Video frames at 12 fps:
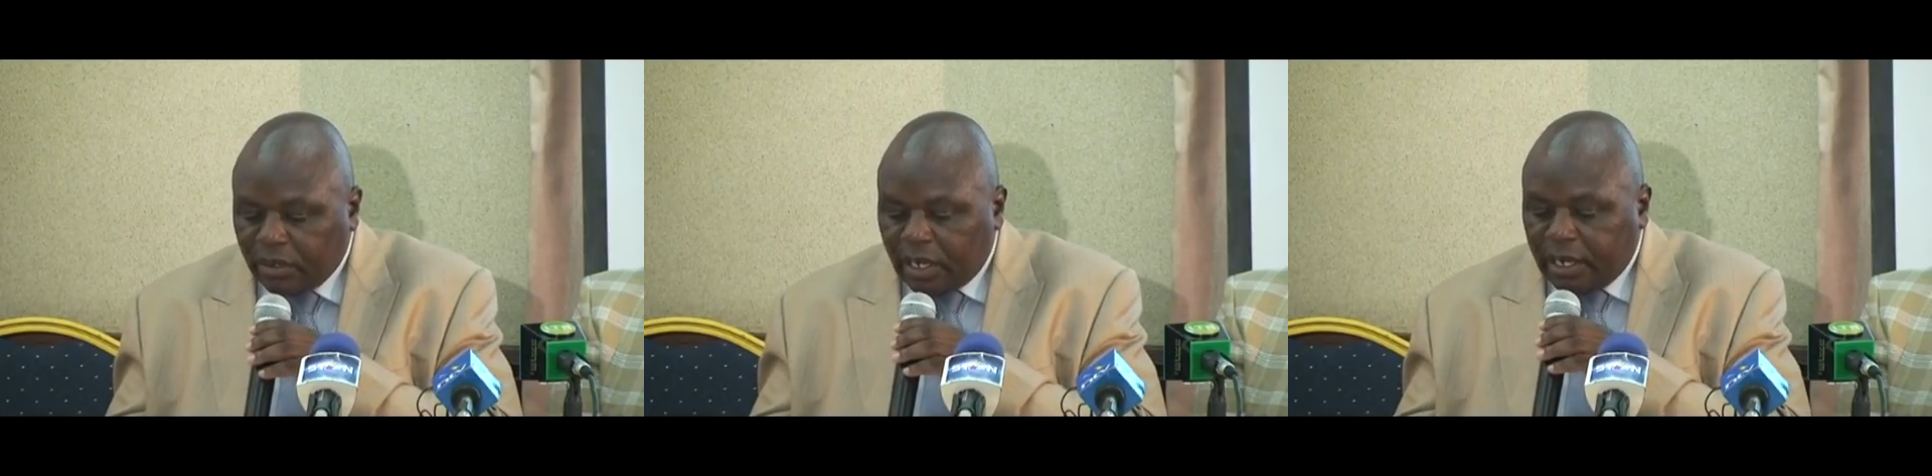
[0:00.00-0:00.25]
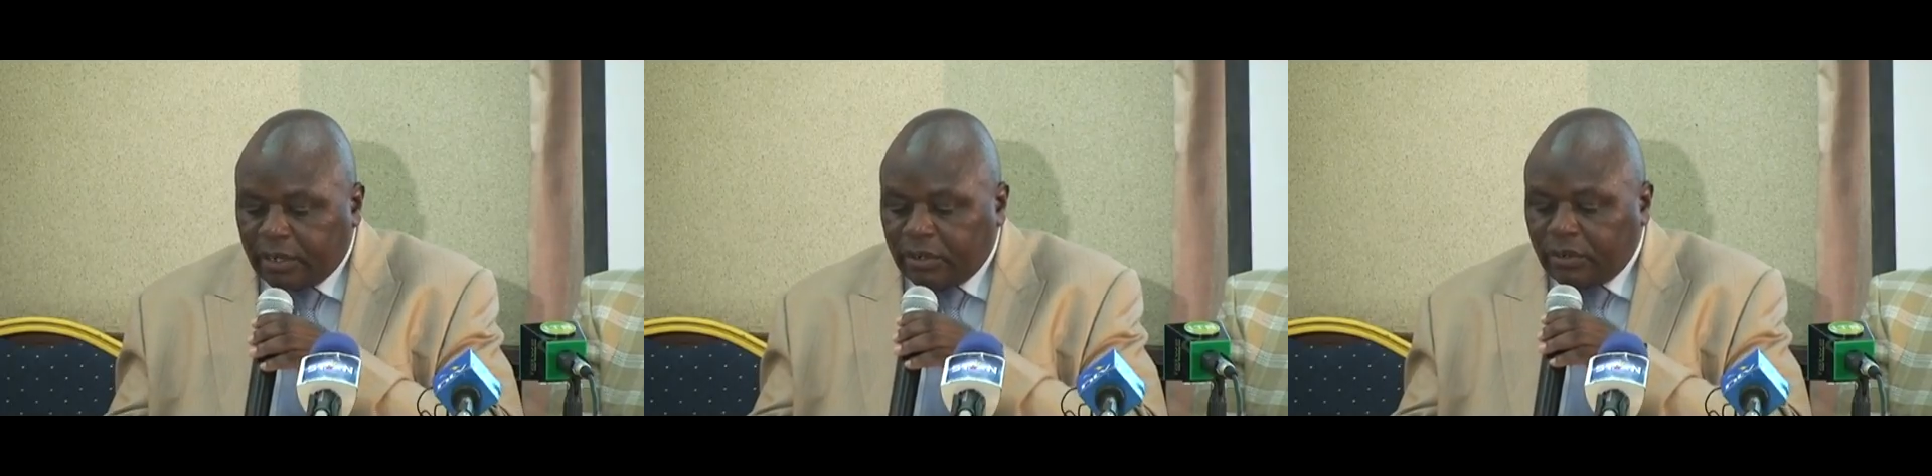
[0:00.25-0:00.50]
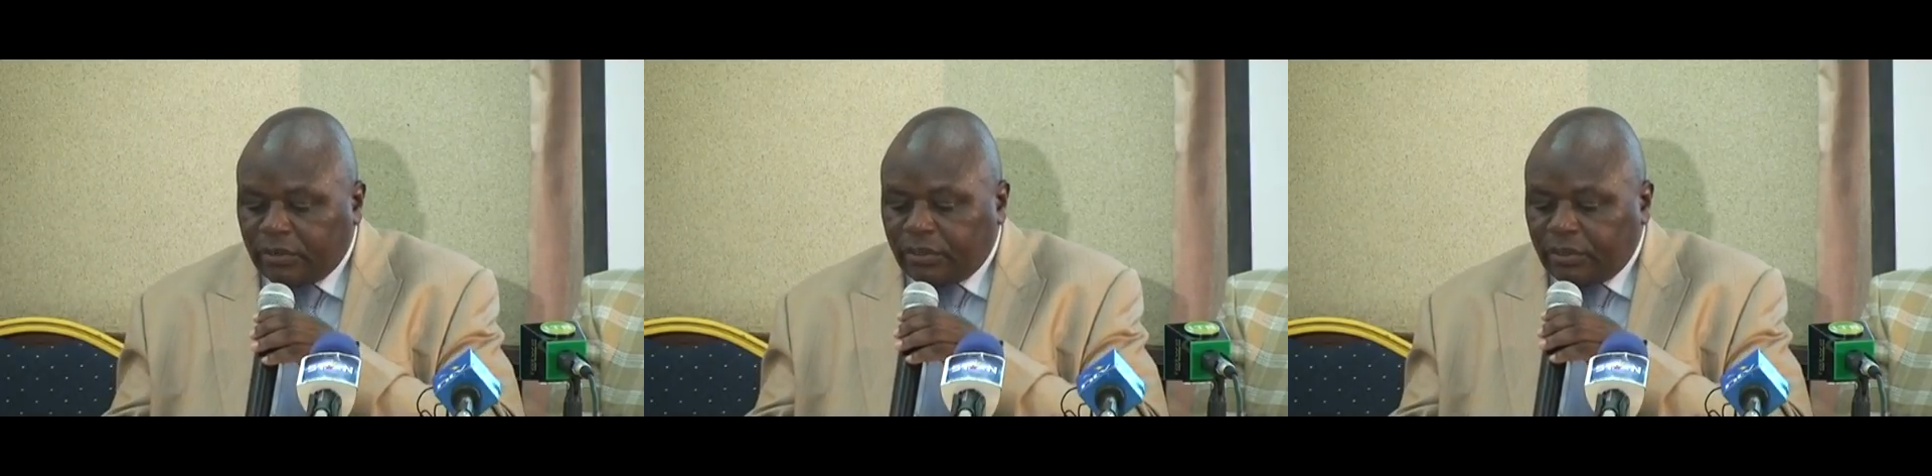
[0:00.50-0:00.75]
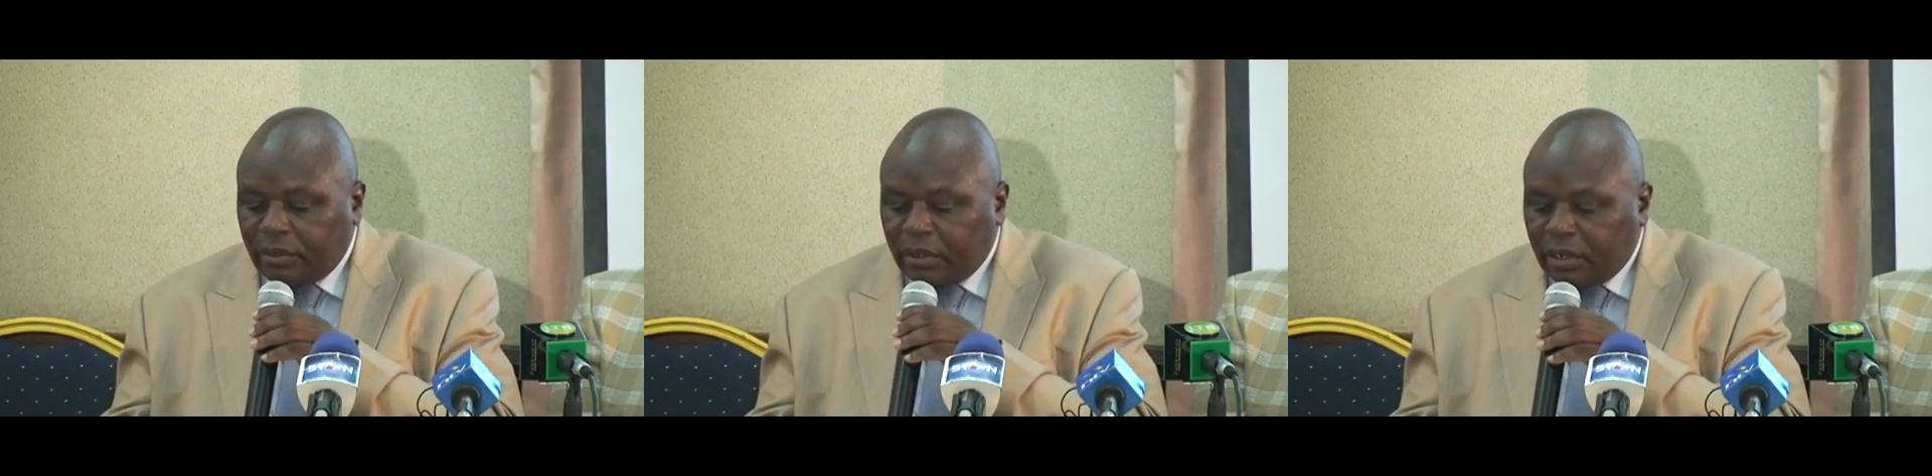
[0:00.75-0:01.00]
and north,
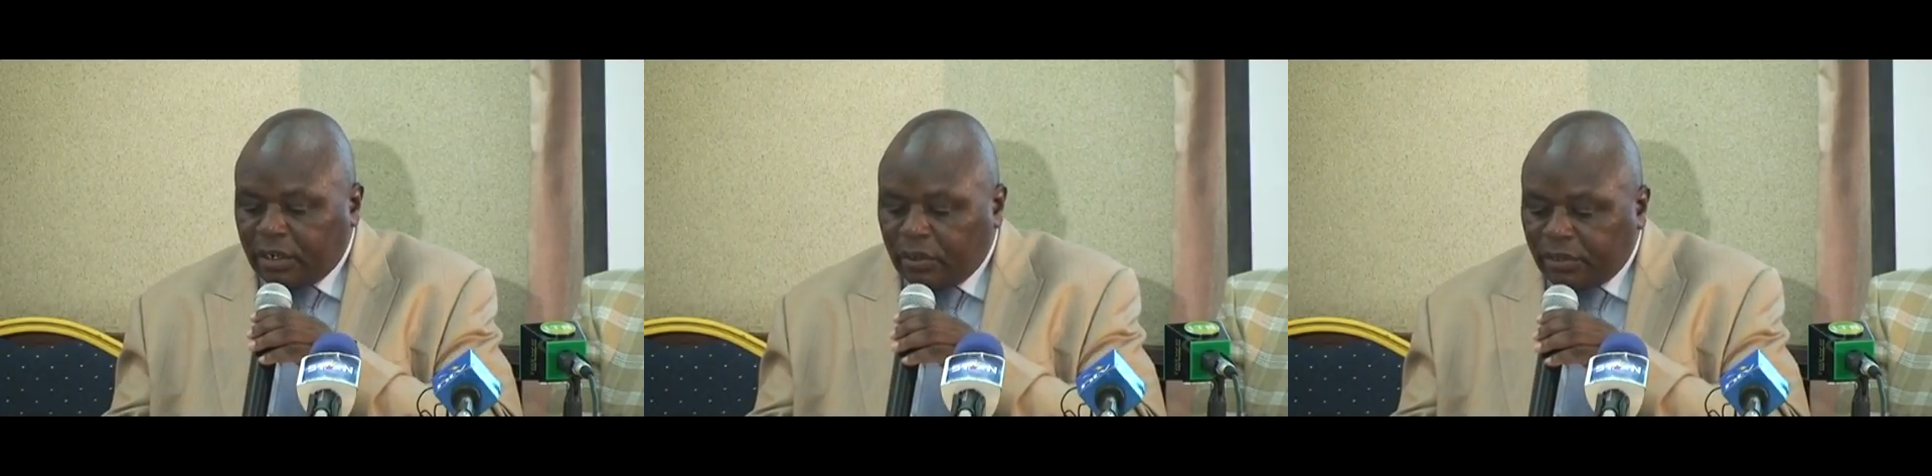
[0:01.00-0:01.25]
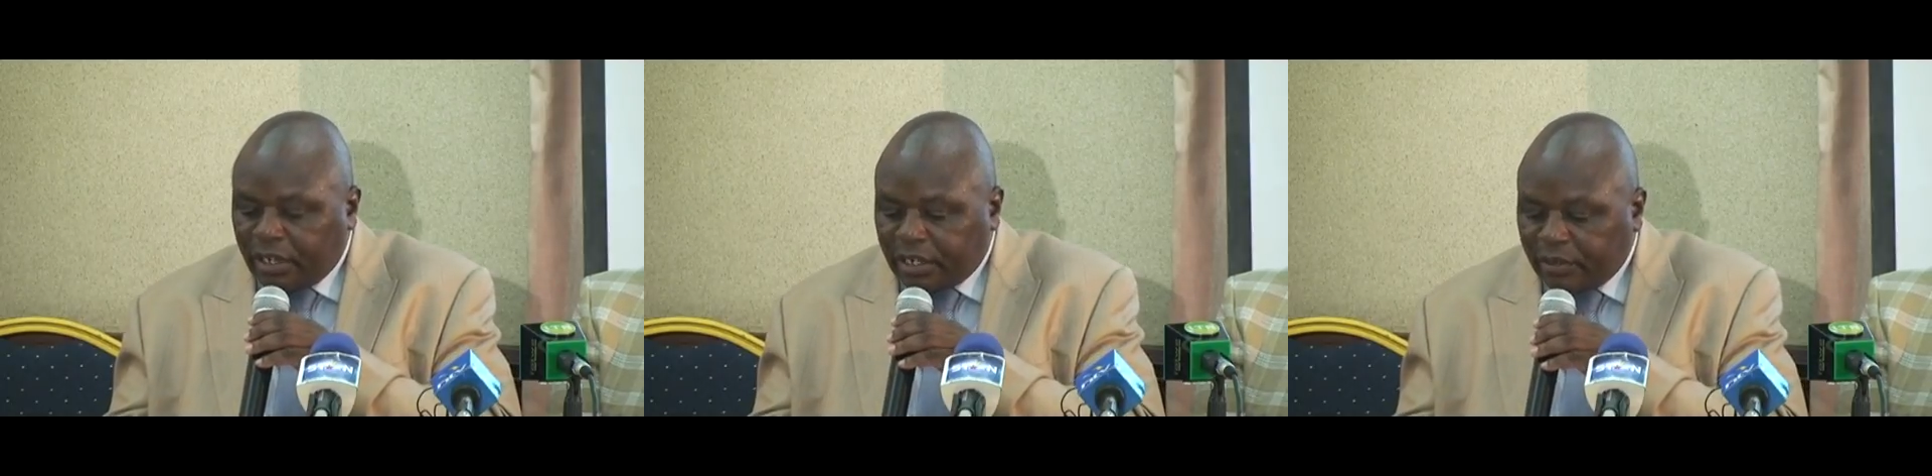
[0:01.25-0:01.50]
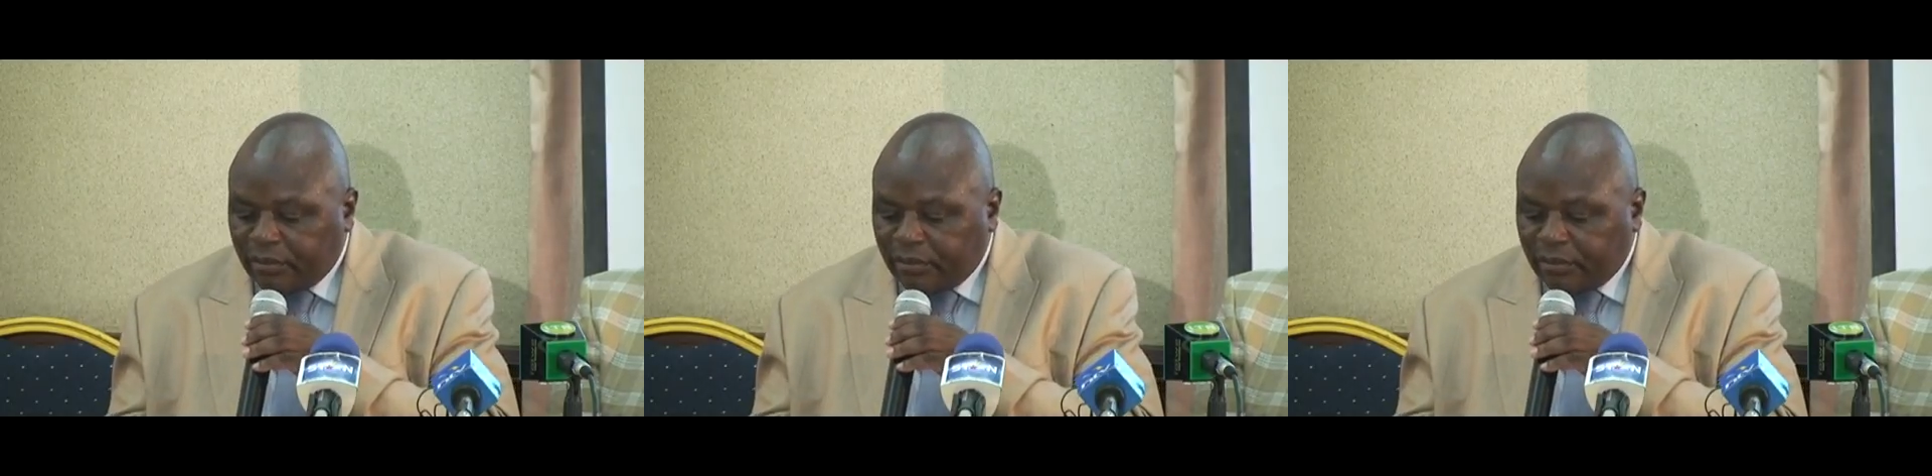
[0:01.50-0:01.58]
uh, northern